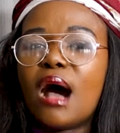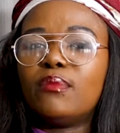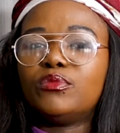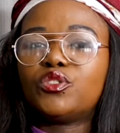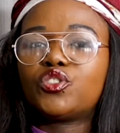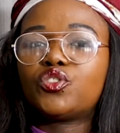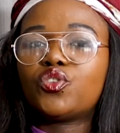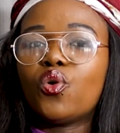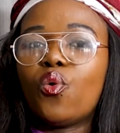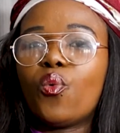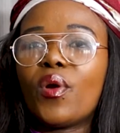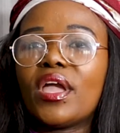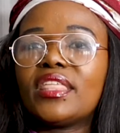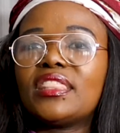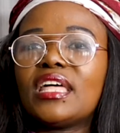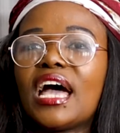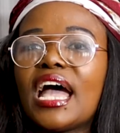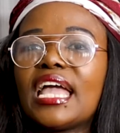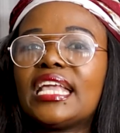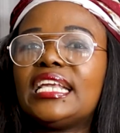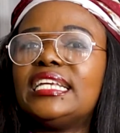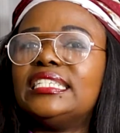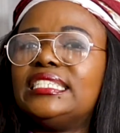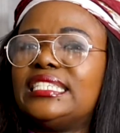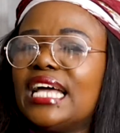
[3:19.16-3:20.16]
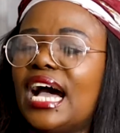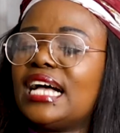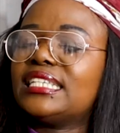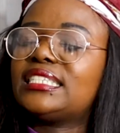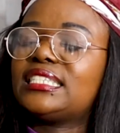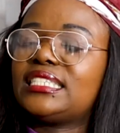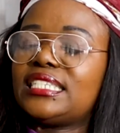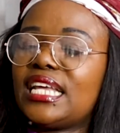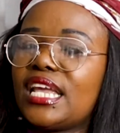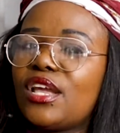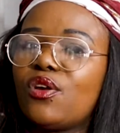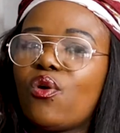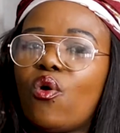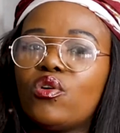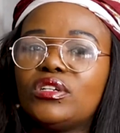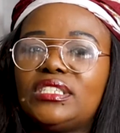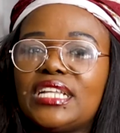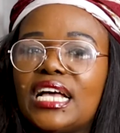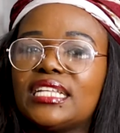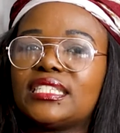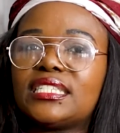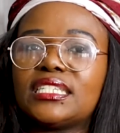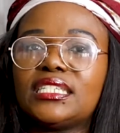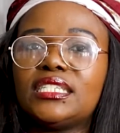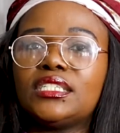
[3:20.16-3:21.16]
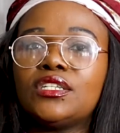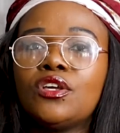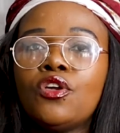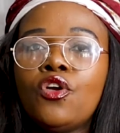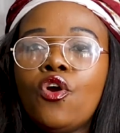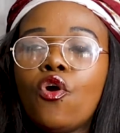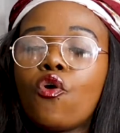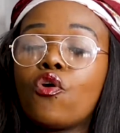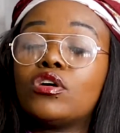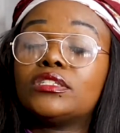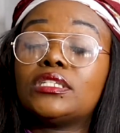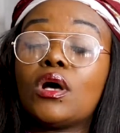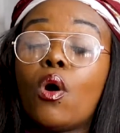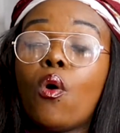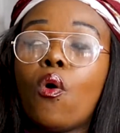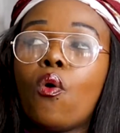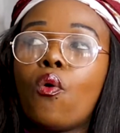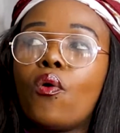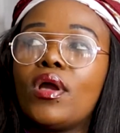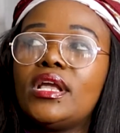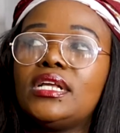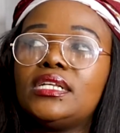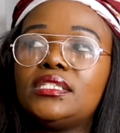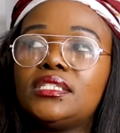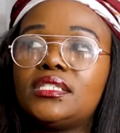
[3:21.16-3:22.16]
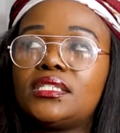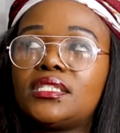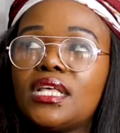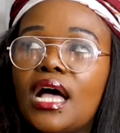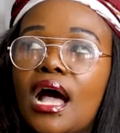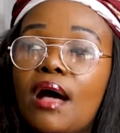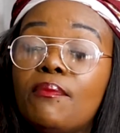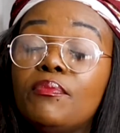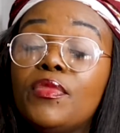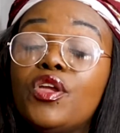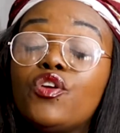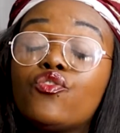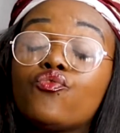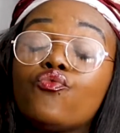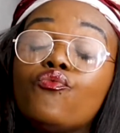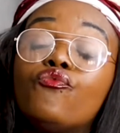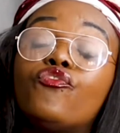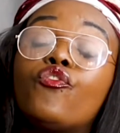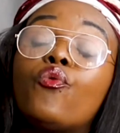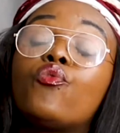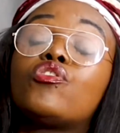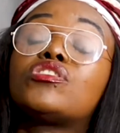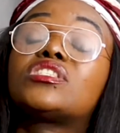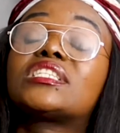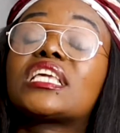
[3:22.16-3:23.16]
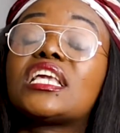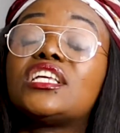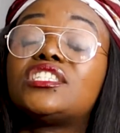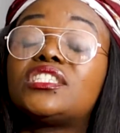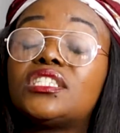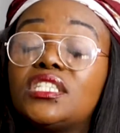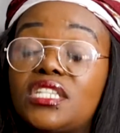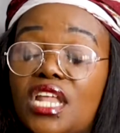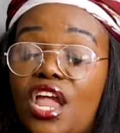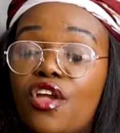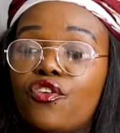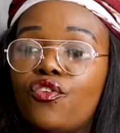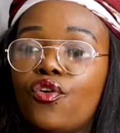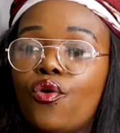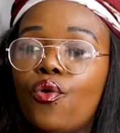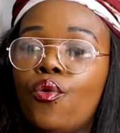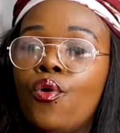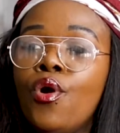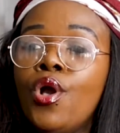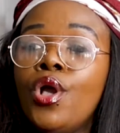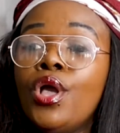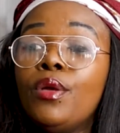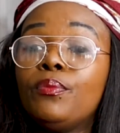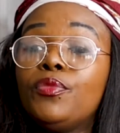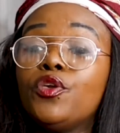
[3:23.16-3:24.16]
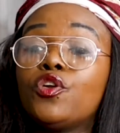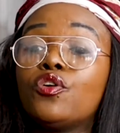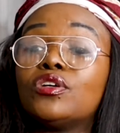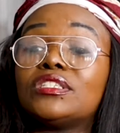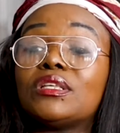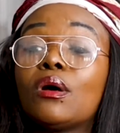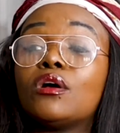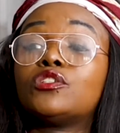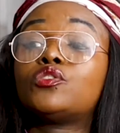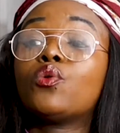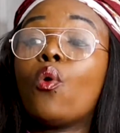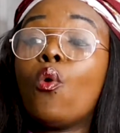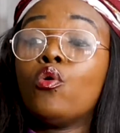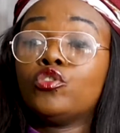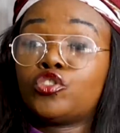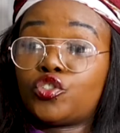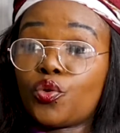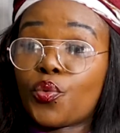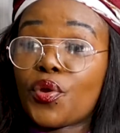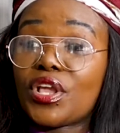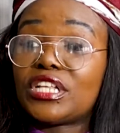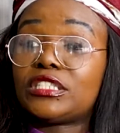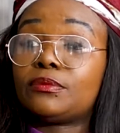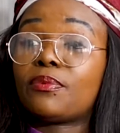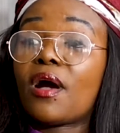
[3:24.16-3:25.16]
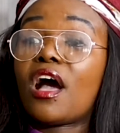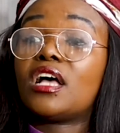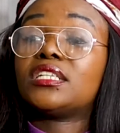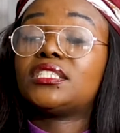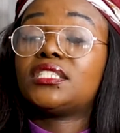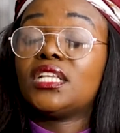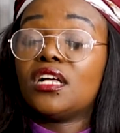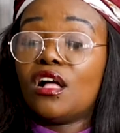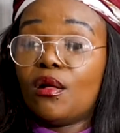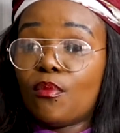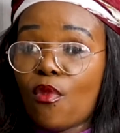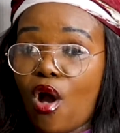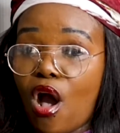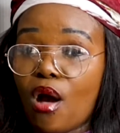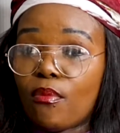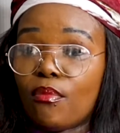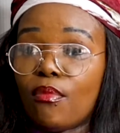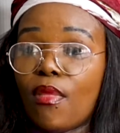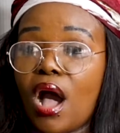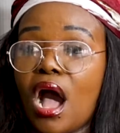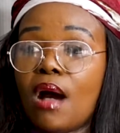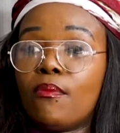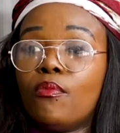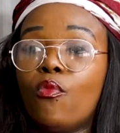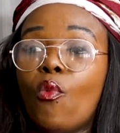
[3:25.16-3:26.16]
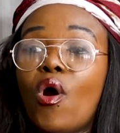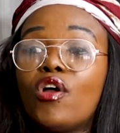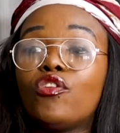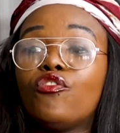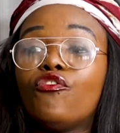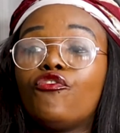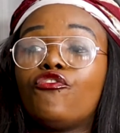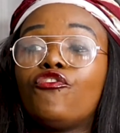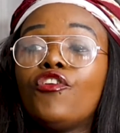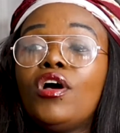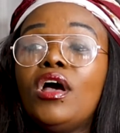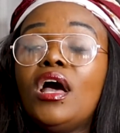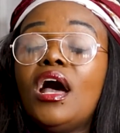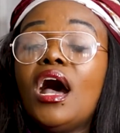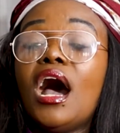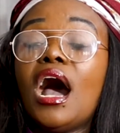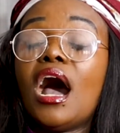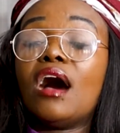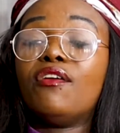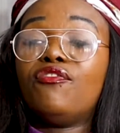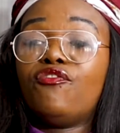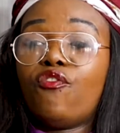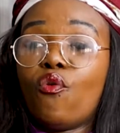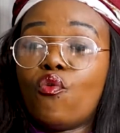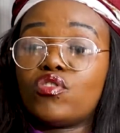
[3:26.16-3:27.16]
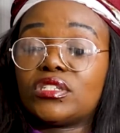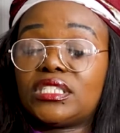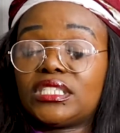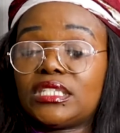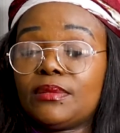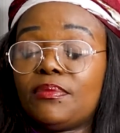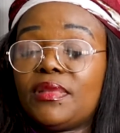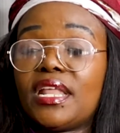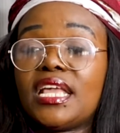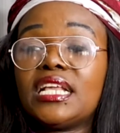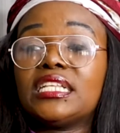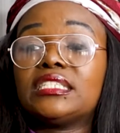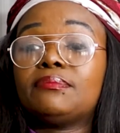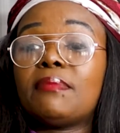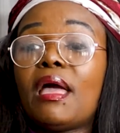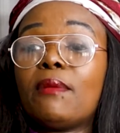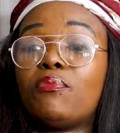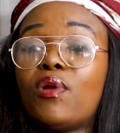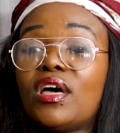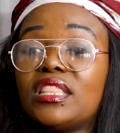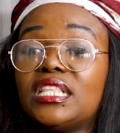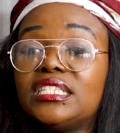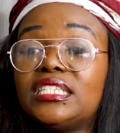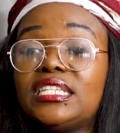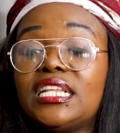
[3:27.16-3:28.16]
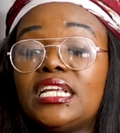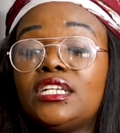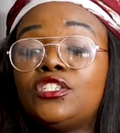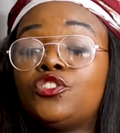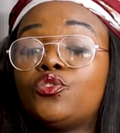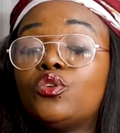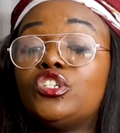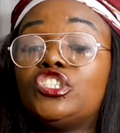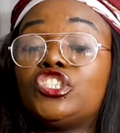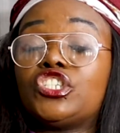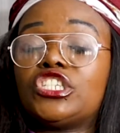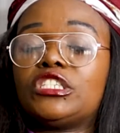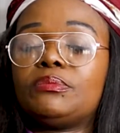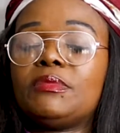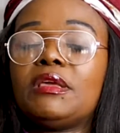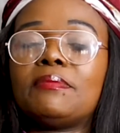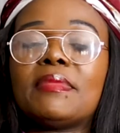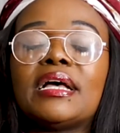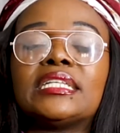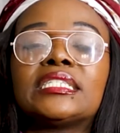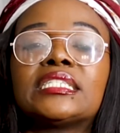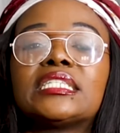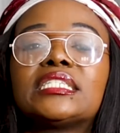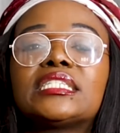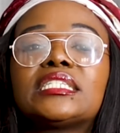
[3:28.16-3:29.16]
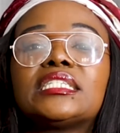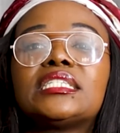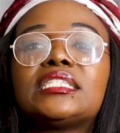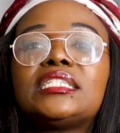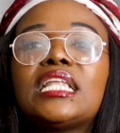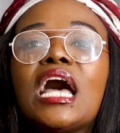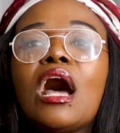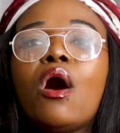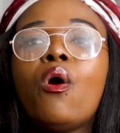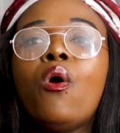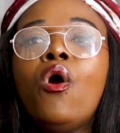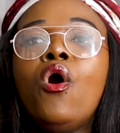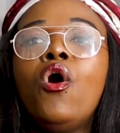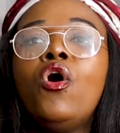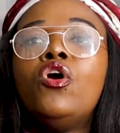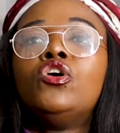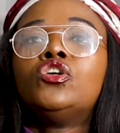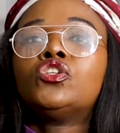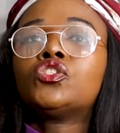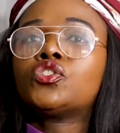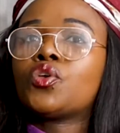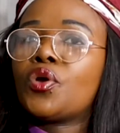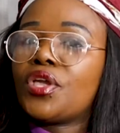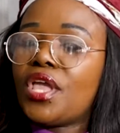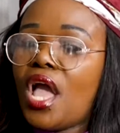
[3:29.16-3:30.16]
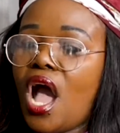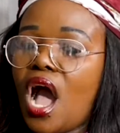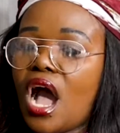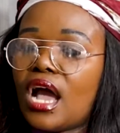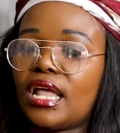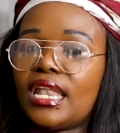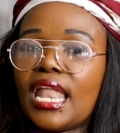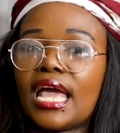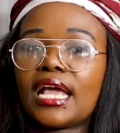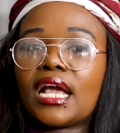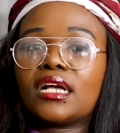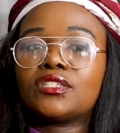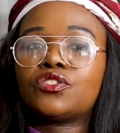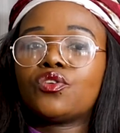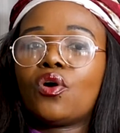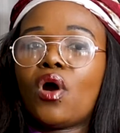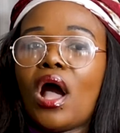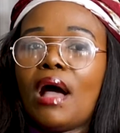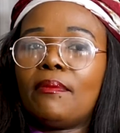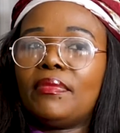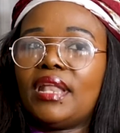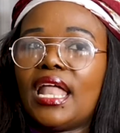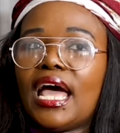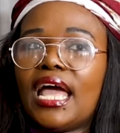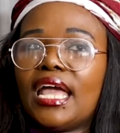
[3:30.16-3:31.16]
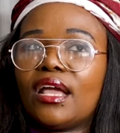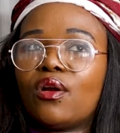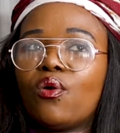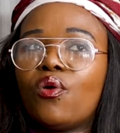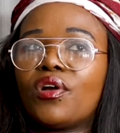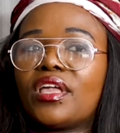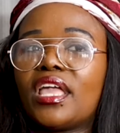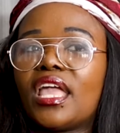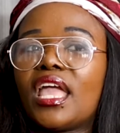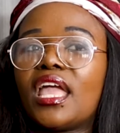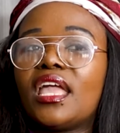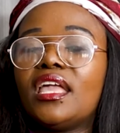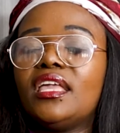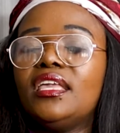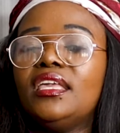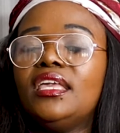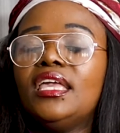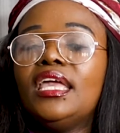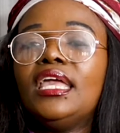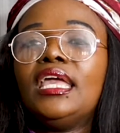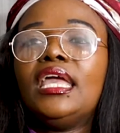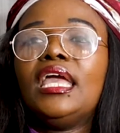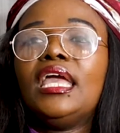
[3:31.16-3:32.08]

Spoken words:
So whether he does stay or doesn't, because I always make room for worst case scenario, because I was also raised by a single mom. I'm one of 4 siblings. My brother's late, so it's just me and my sisters now. So yeah, so I'm like, okay.